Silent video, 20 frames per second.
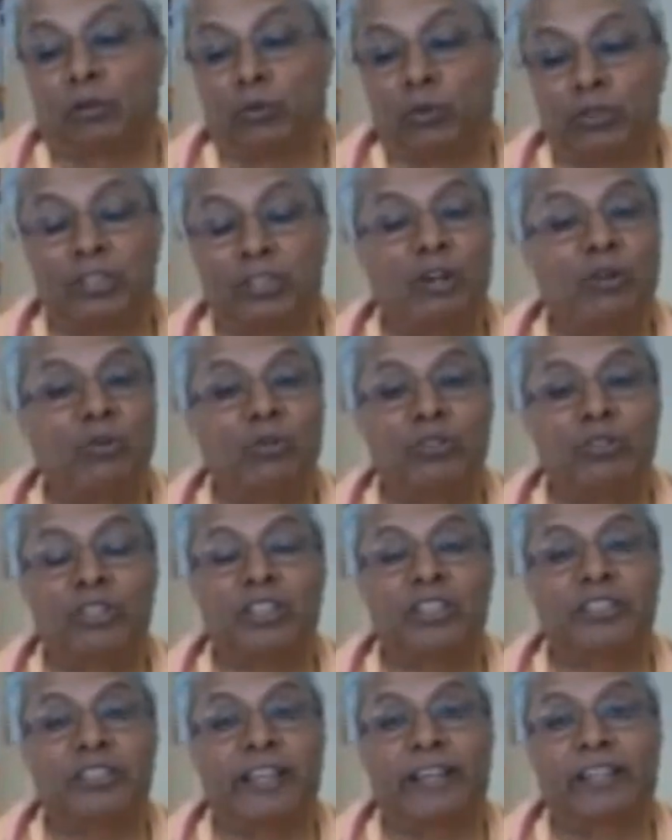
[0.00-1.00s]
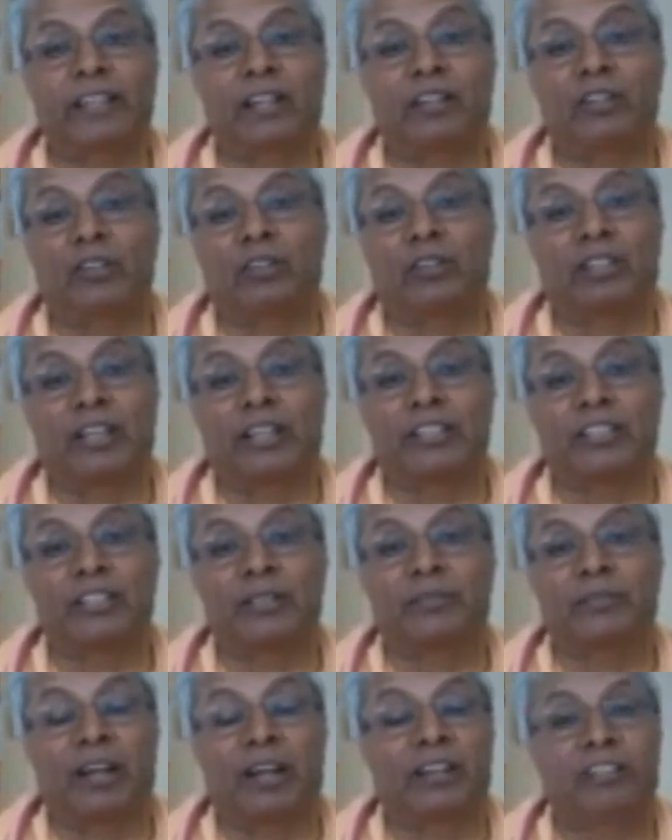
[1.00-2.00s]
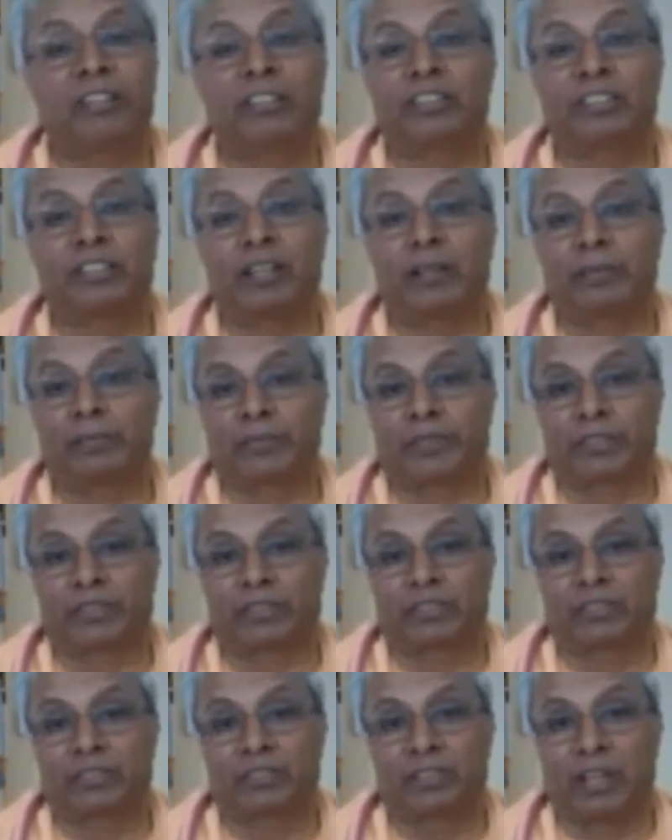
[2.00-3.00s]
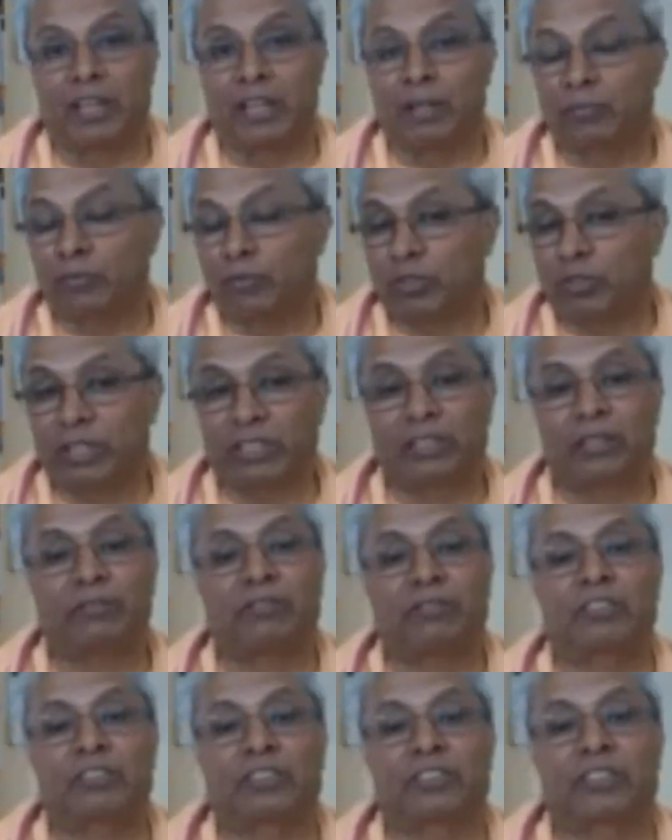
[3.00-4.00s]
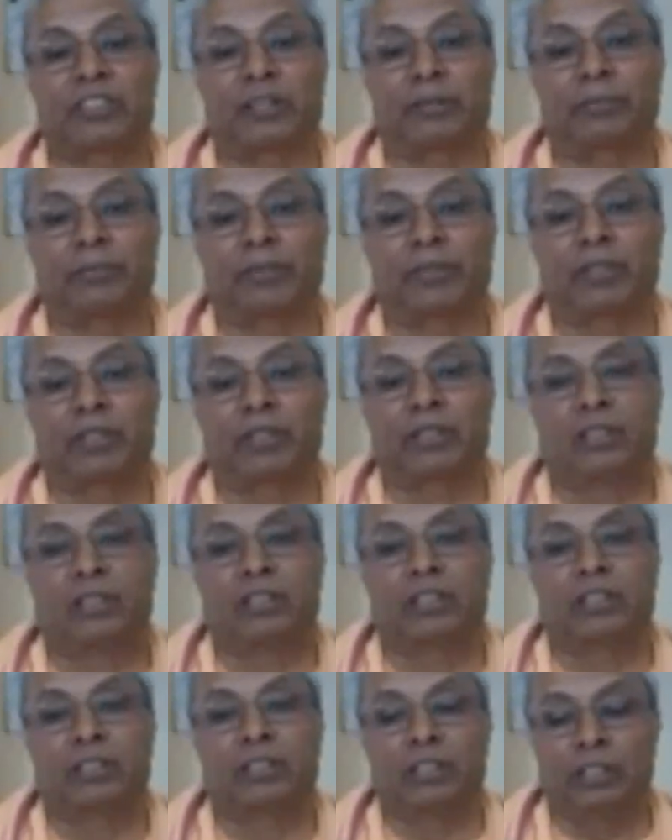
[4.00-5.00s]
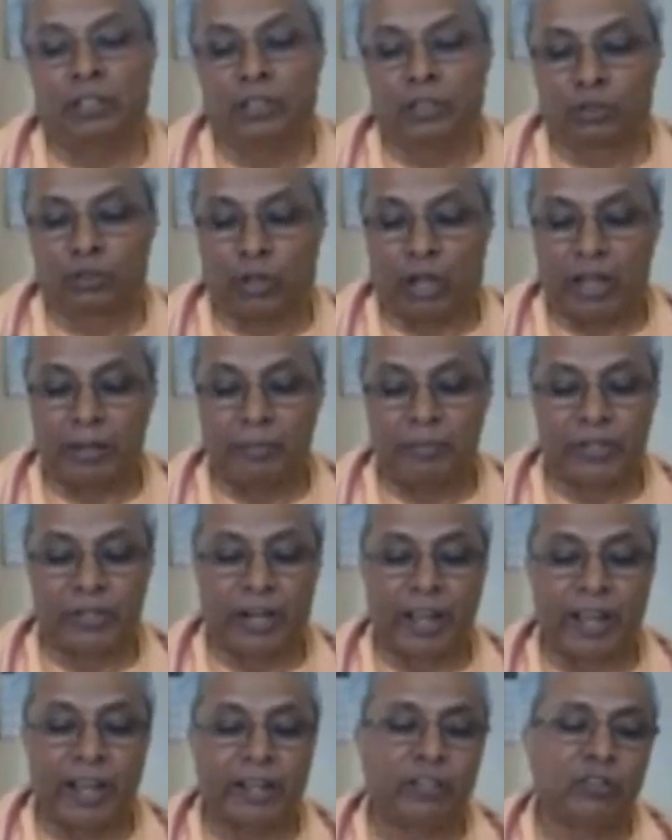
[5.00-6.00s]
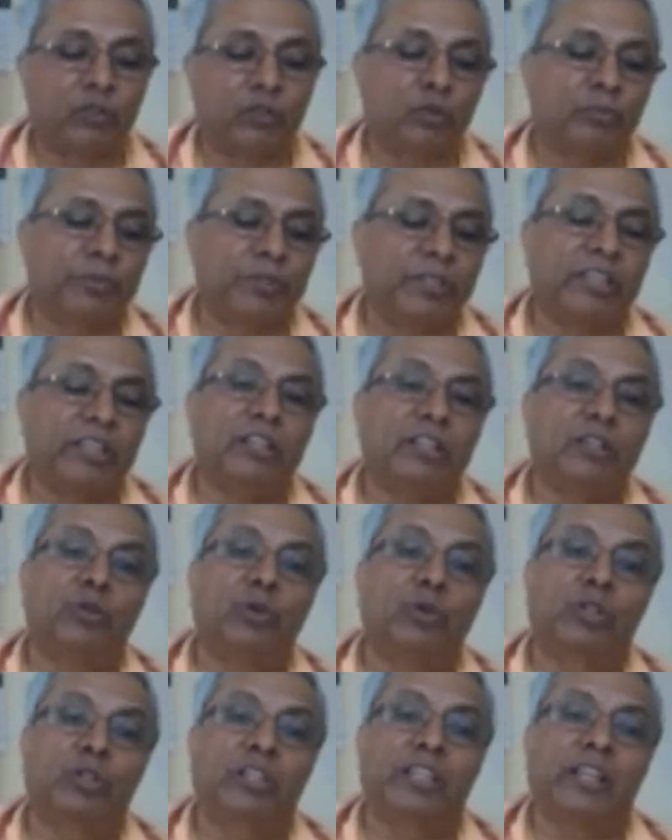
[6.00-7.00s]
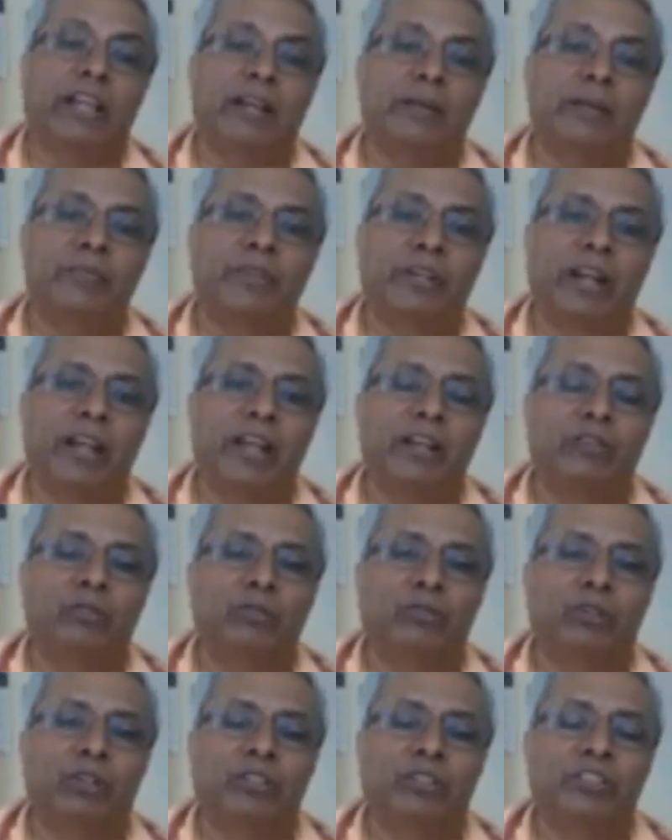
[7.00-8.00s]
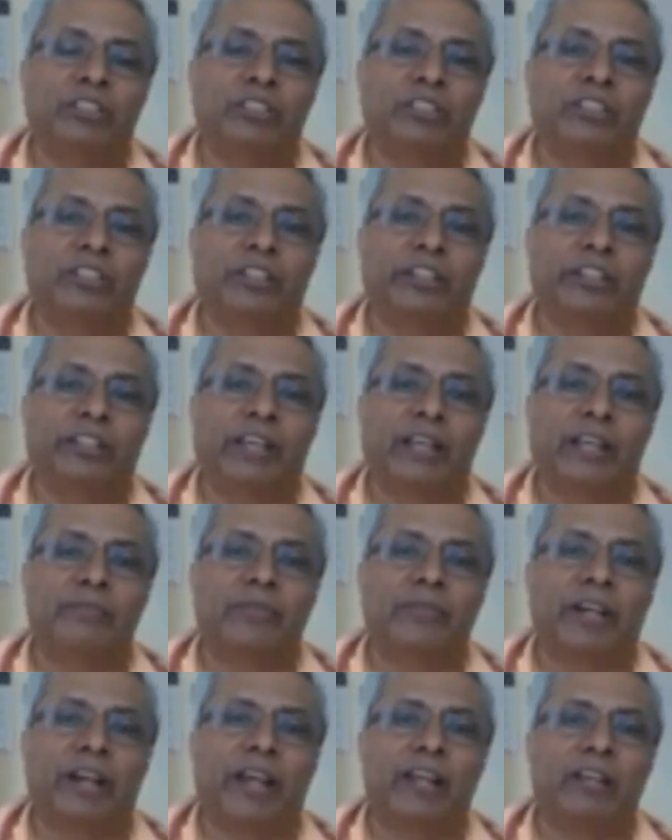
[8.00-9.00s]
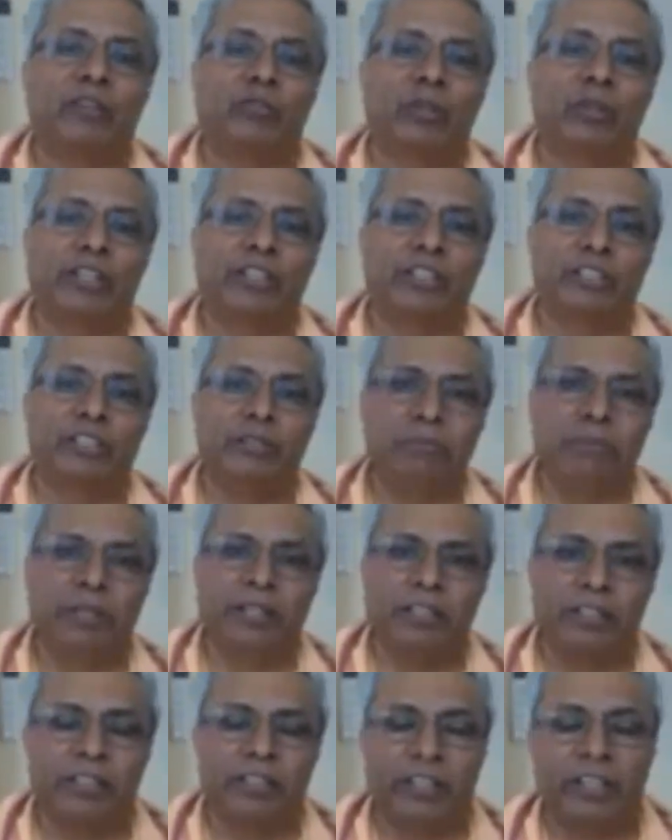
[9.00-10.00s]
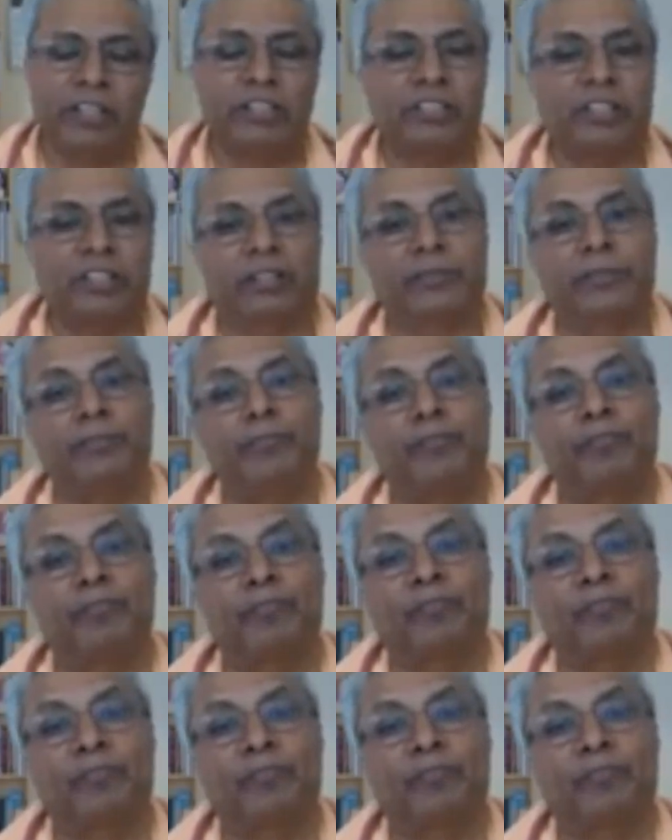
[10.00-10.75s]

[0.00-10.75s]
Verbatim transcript: Without this, I cannot achieve 100 steps. I have to take the first step. So I am trying to be a yogi, I am trying to concentrate, I am trying to achieve meditation.